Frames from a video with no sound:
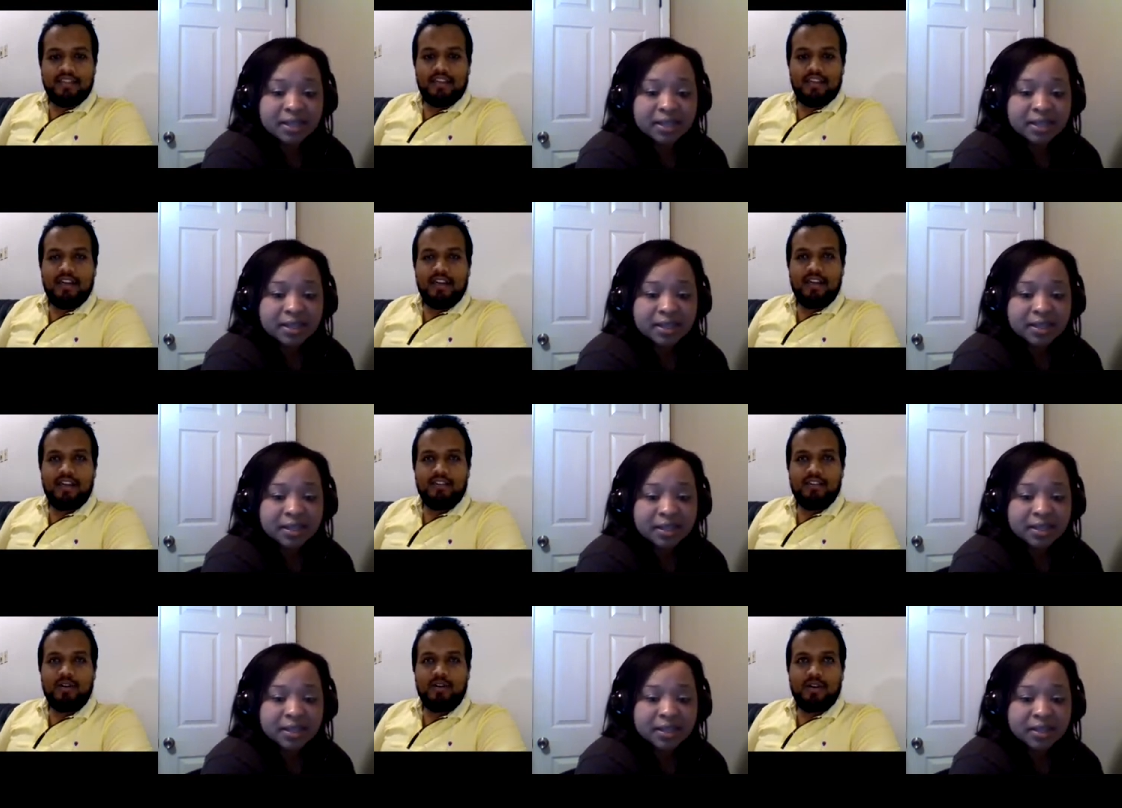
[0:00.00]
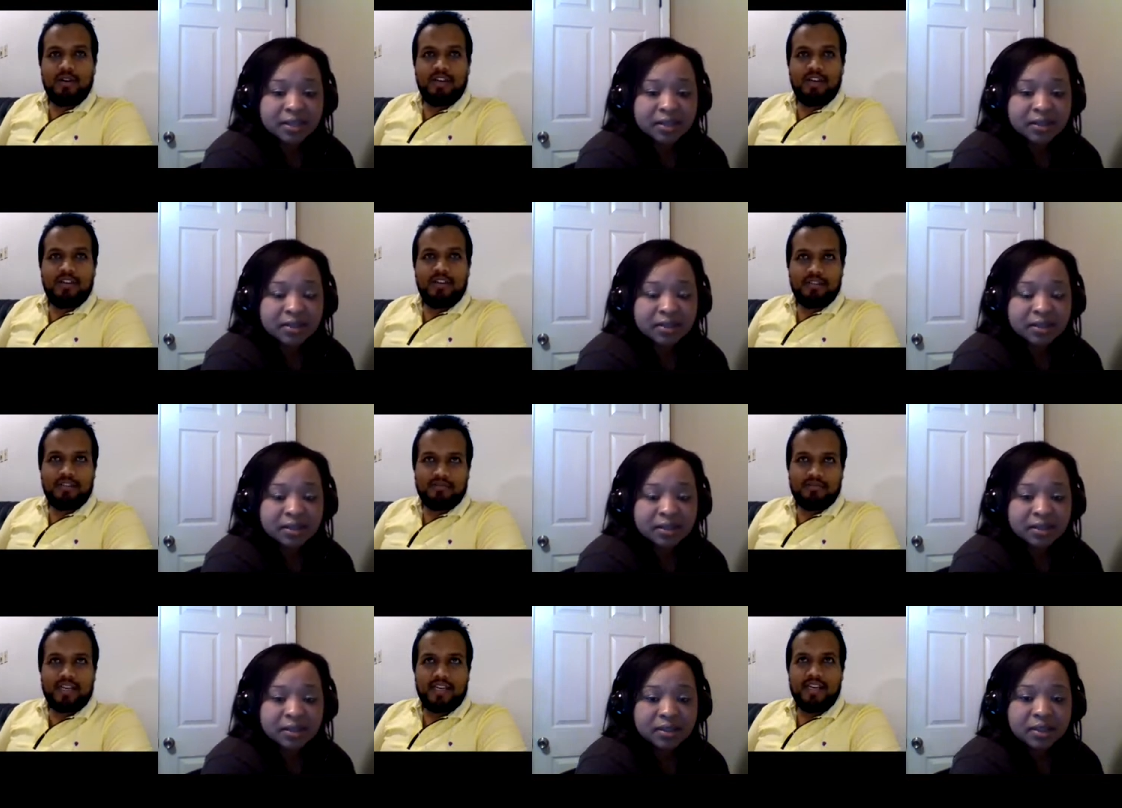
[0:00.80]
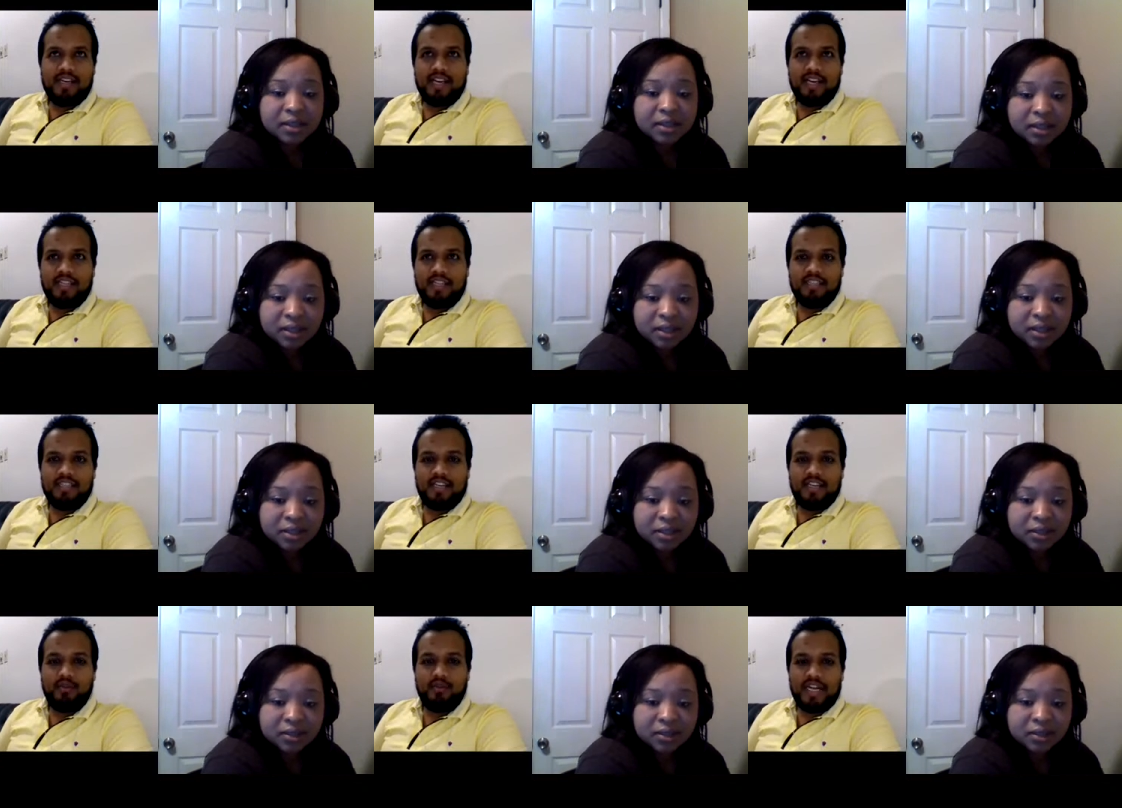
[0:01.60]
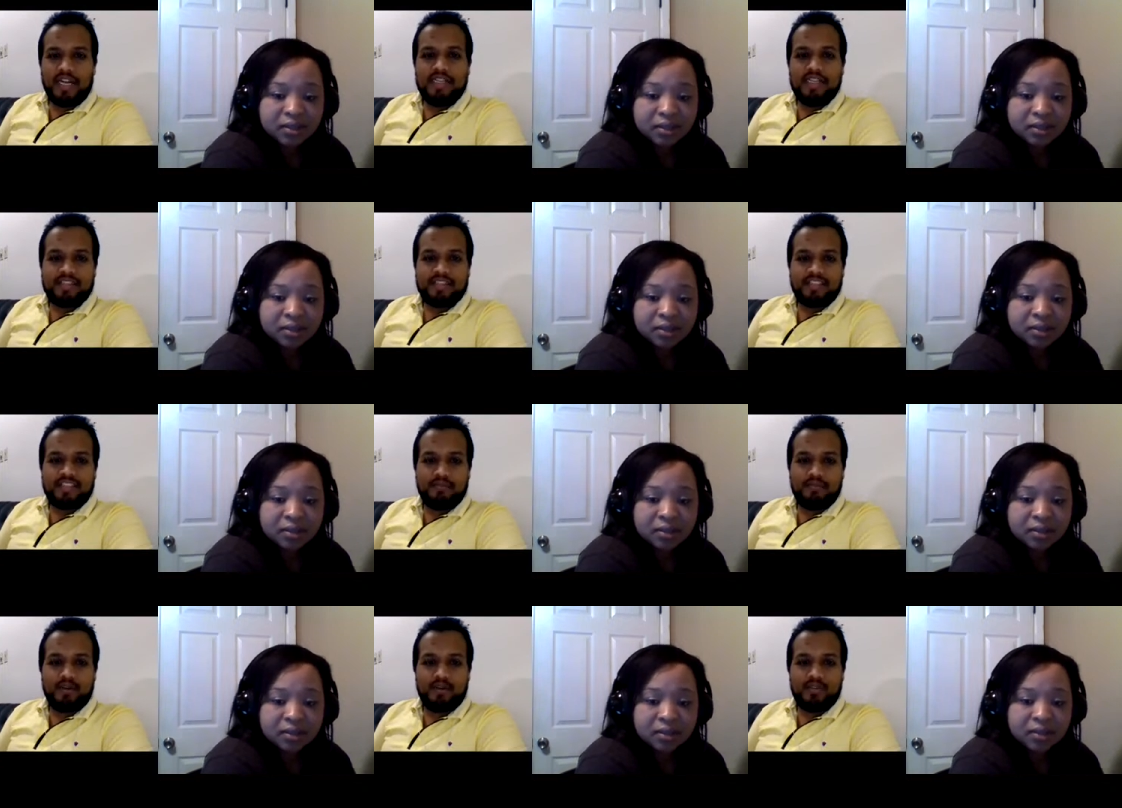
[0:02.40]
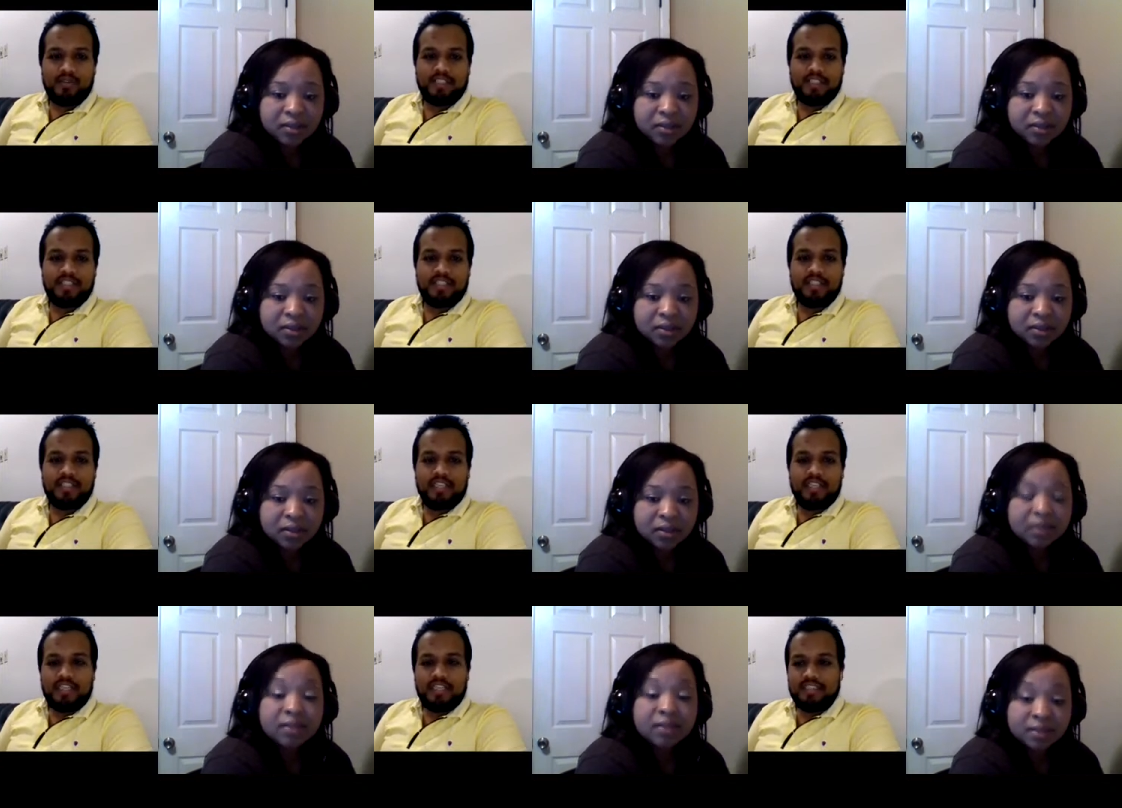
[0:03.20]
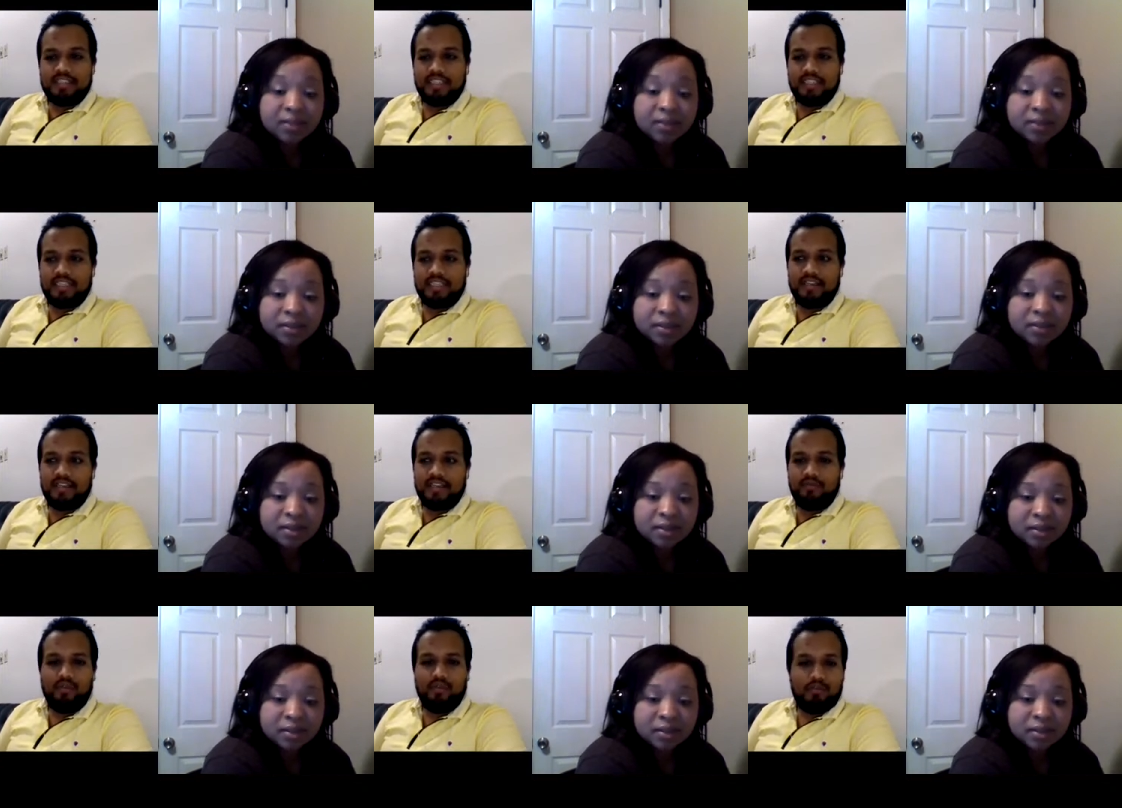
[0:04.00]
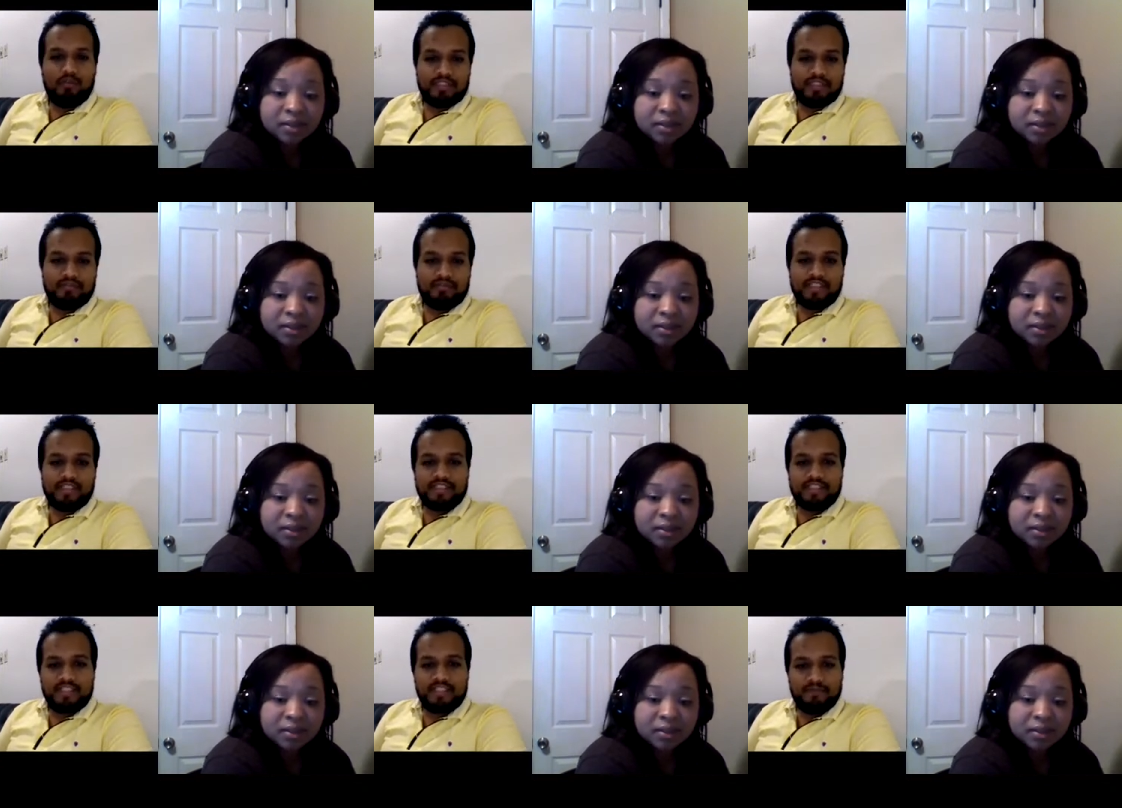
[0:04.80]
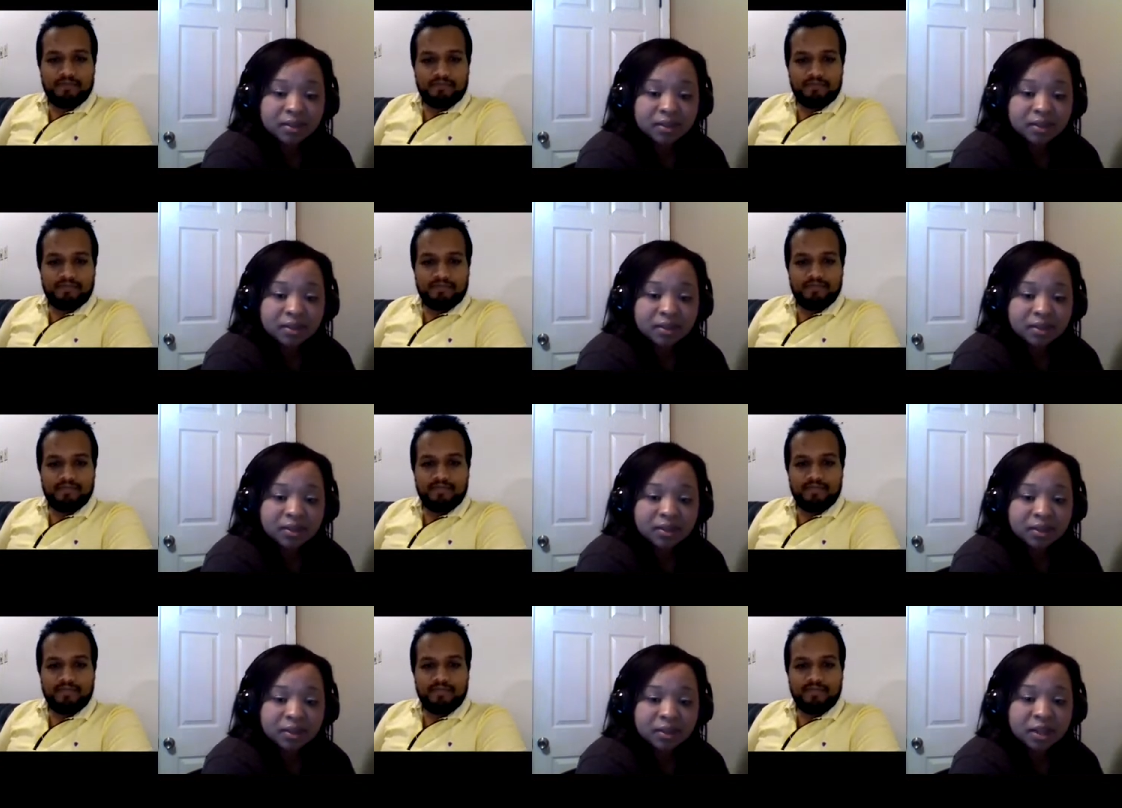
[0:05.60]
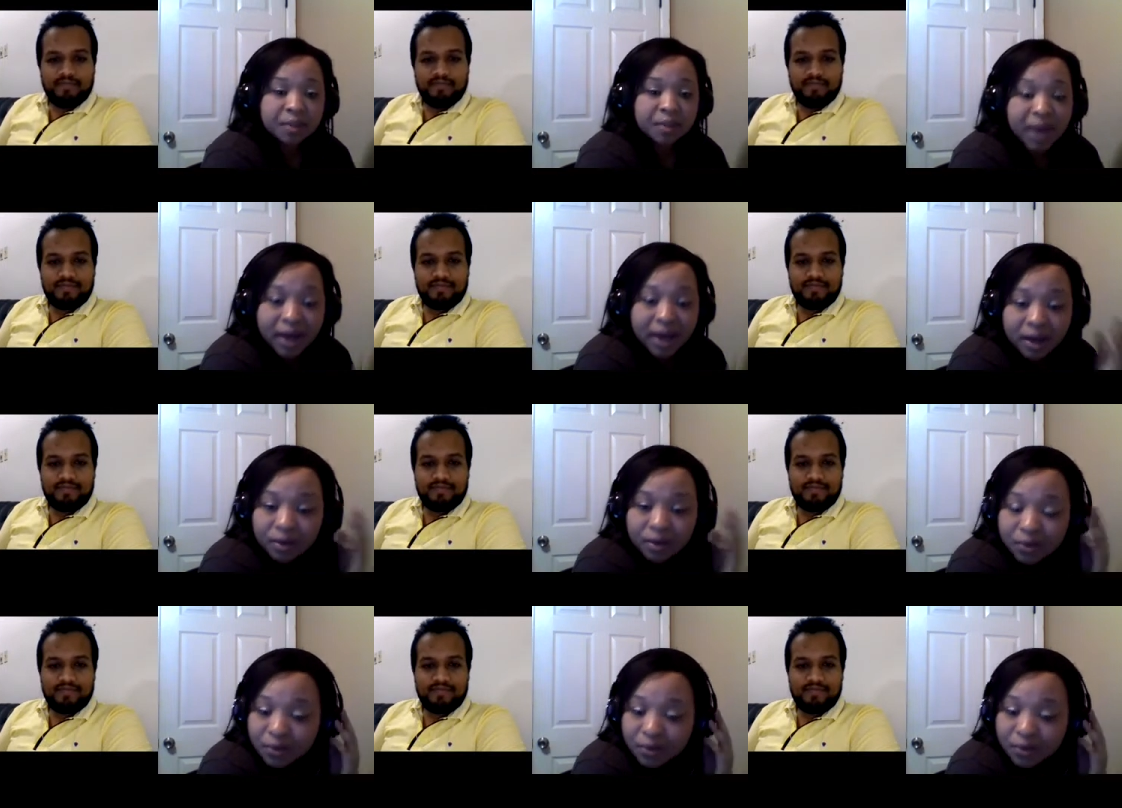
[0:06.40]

Speaker 1: Uh, no, uh, uh, I think we can discuss about the vowel words, na? About?